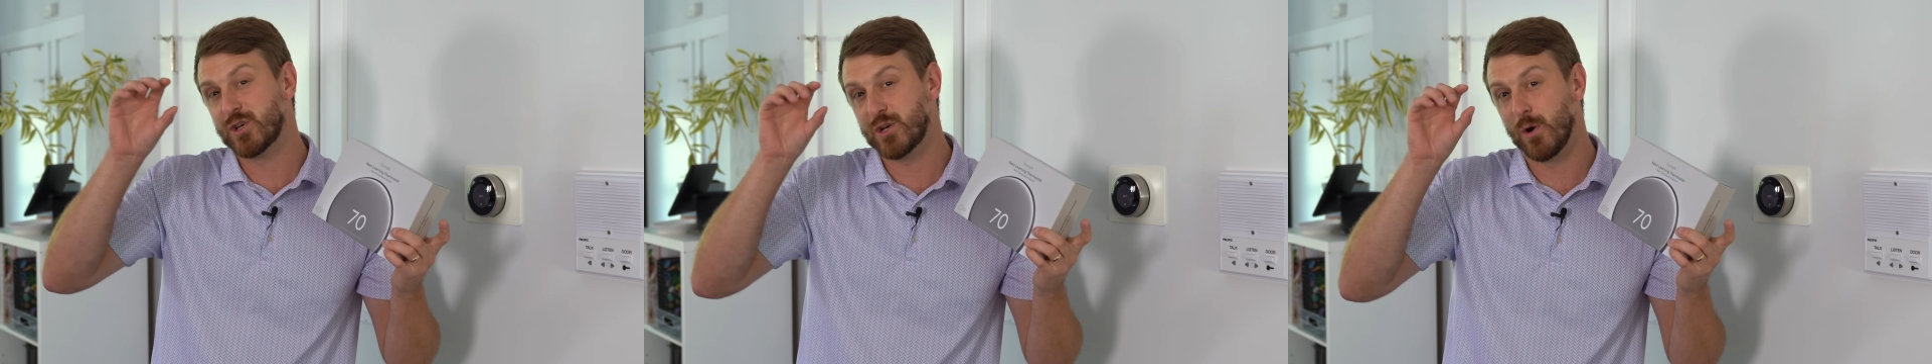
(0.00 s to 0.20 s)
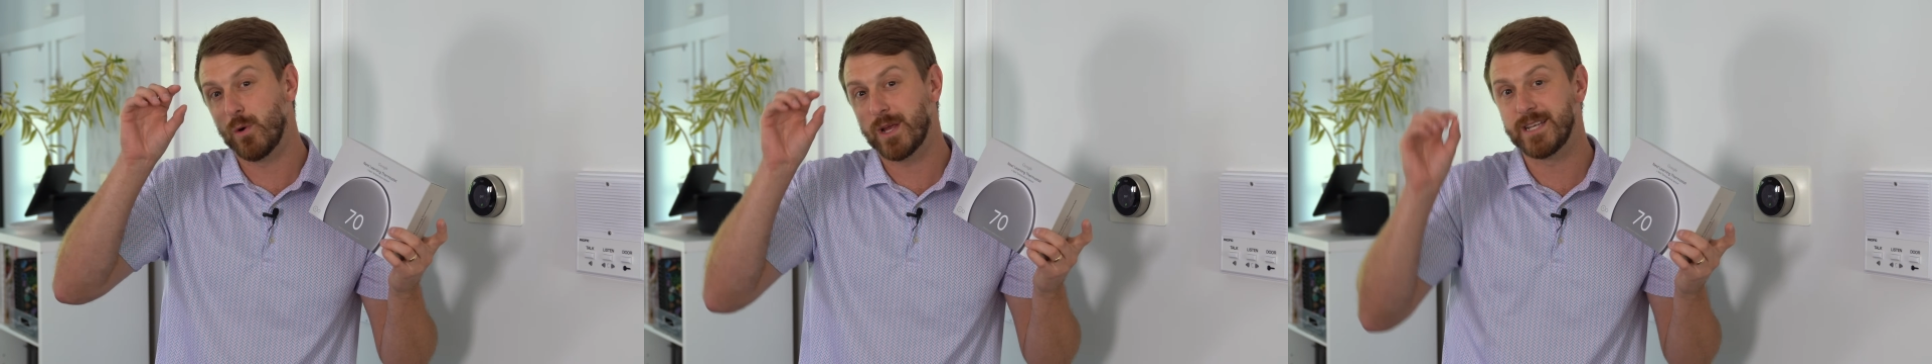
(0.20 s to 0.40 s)

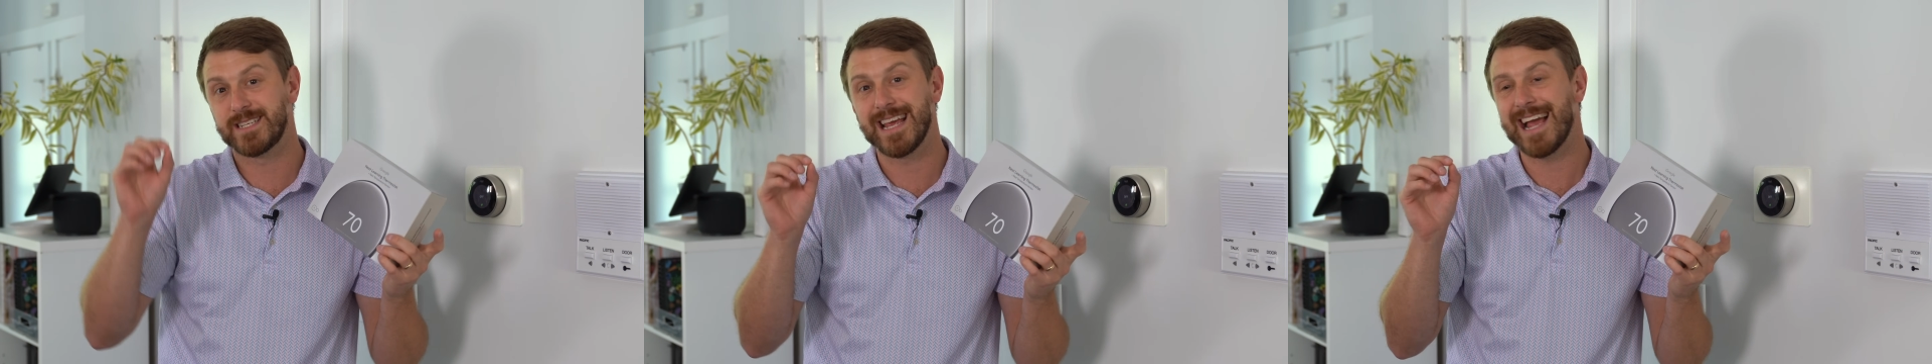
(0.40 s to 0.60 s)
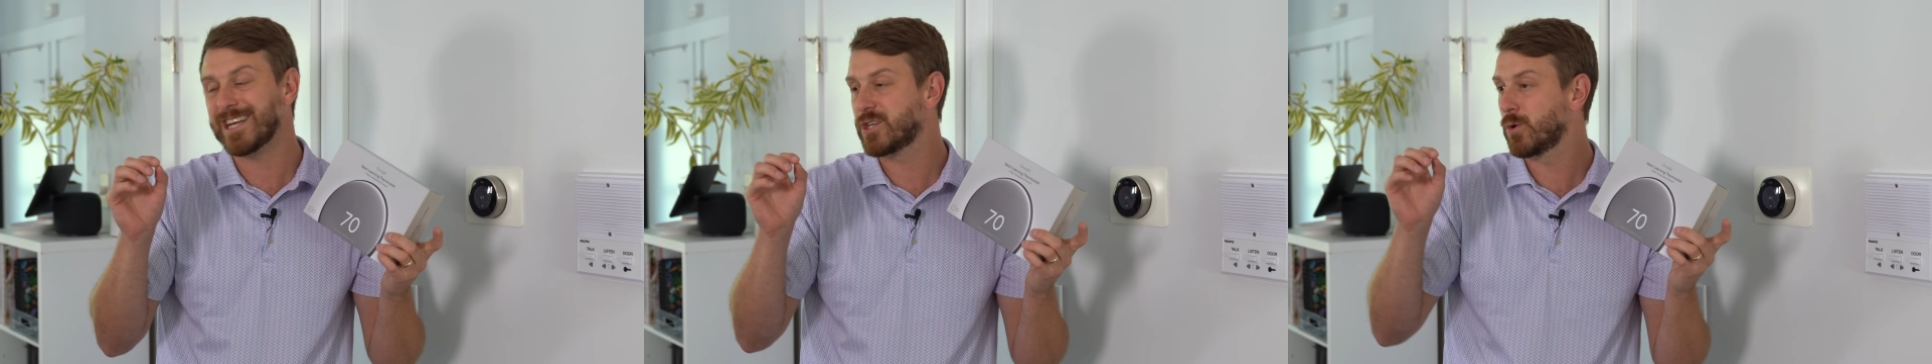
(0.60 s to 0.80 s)
show
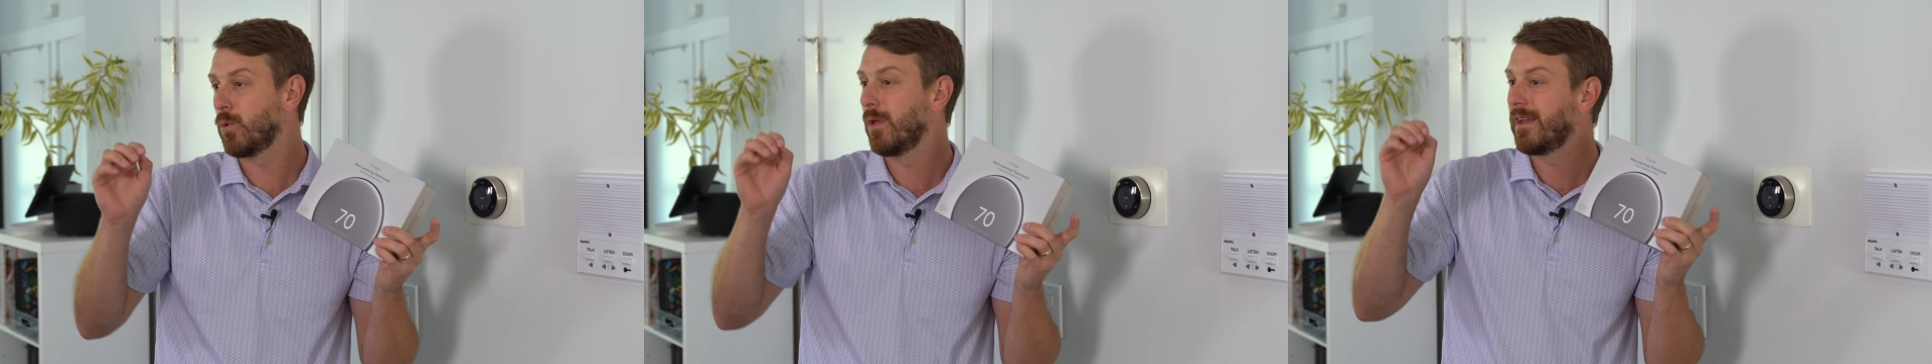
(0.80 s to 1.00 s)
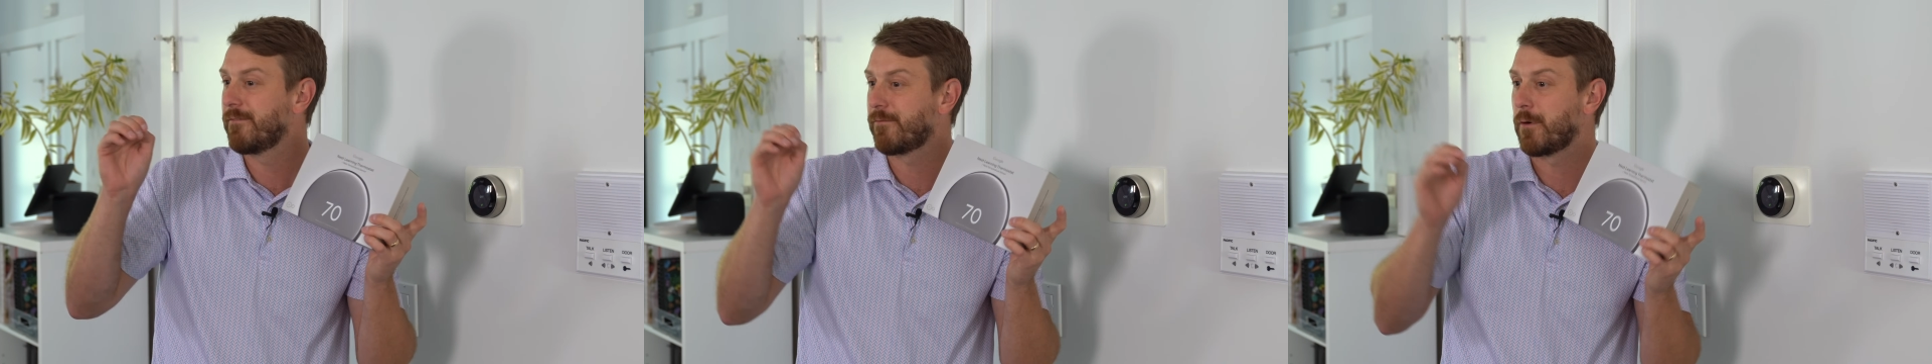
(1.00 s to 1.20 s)

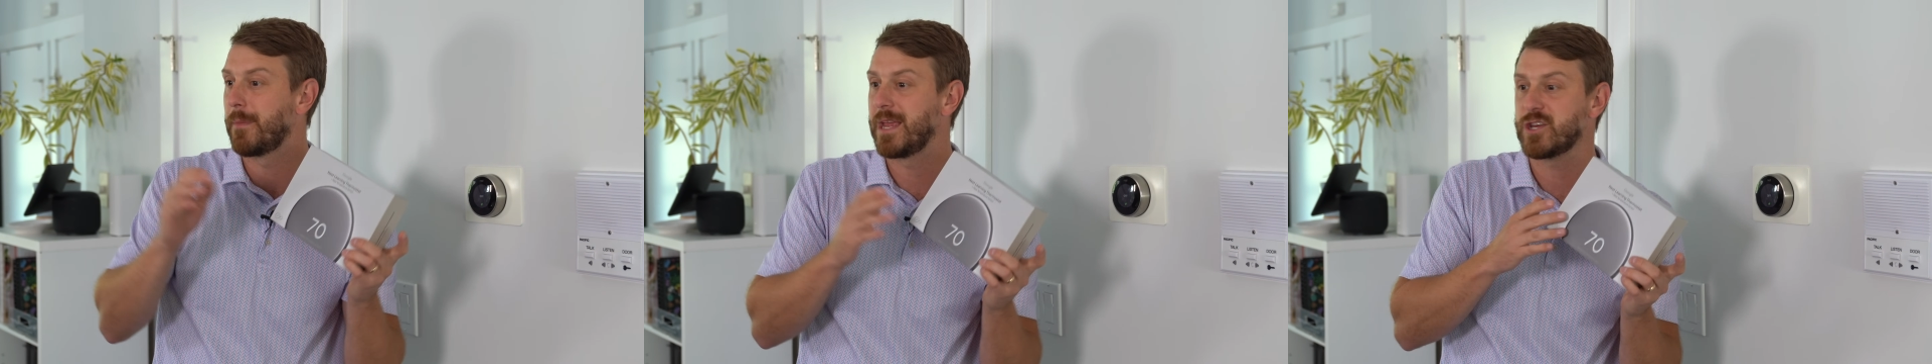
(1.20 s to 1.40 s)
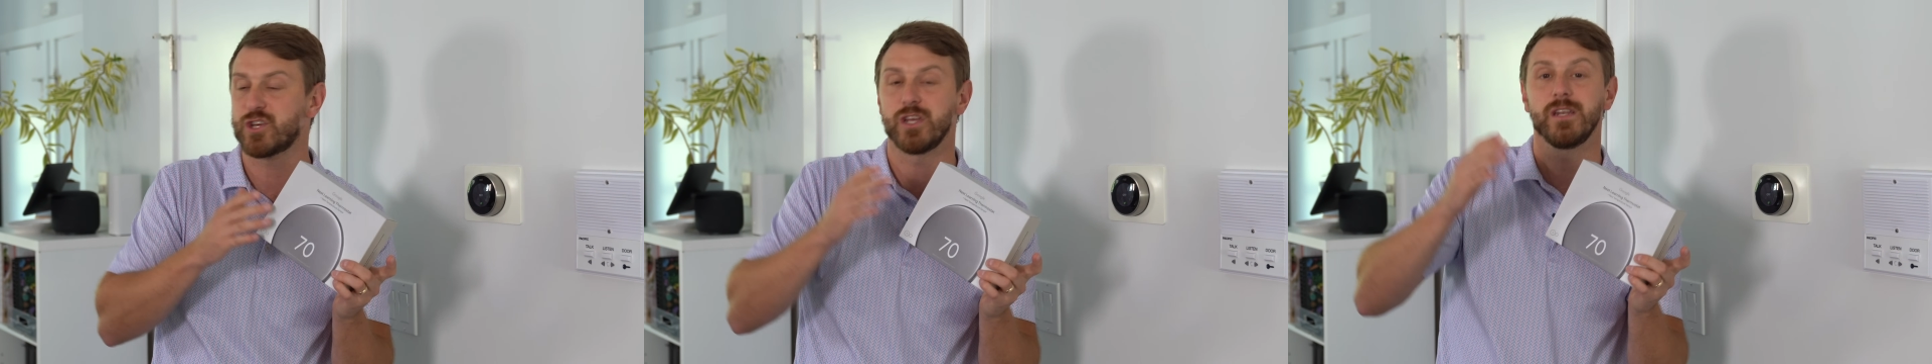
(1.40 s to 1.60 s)
contextual
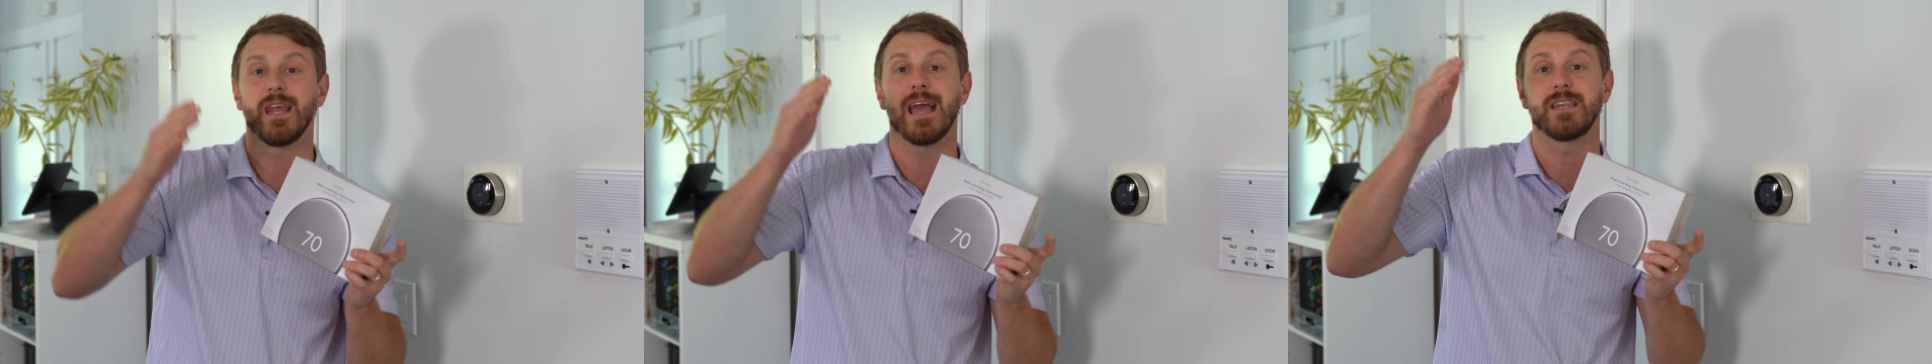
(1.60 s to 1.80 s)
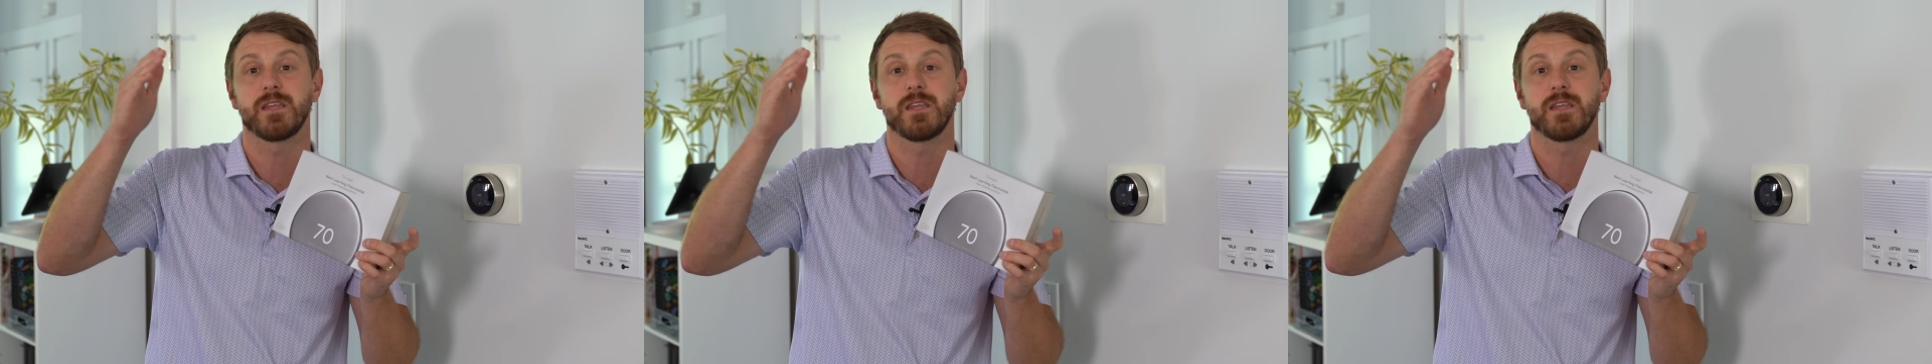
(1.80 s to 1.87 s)
information